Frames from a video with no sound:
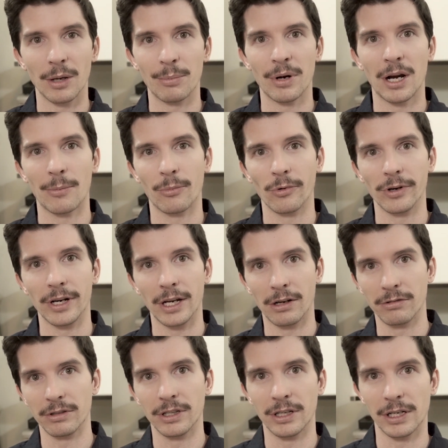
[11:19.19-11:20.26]
I pop one
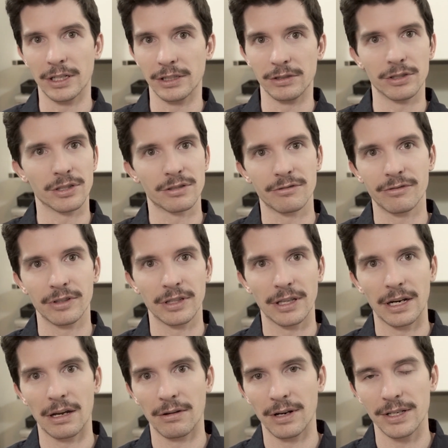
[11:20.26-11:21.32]
out and I just fill
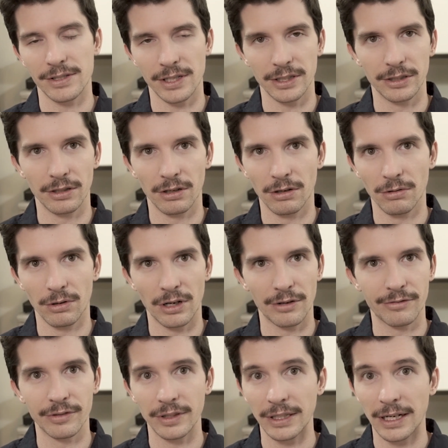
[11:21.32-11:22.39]
it out as I go or
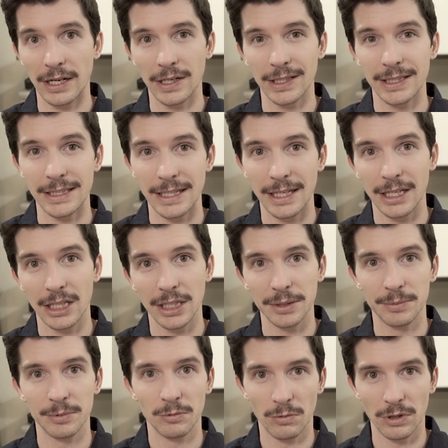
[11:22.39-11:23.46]
I fill it out at the
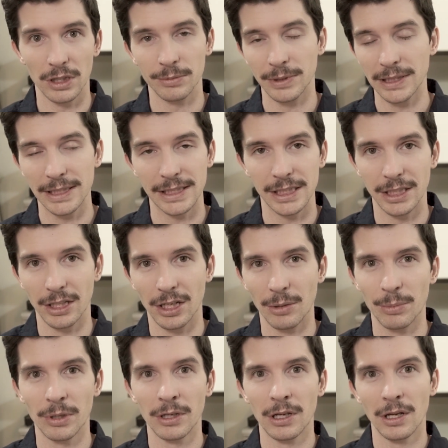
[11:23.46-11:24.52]
end while I'm cleaning up.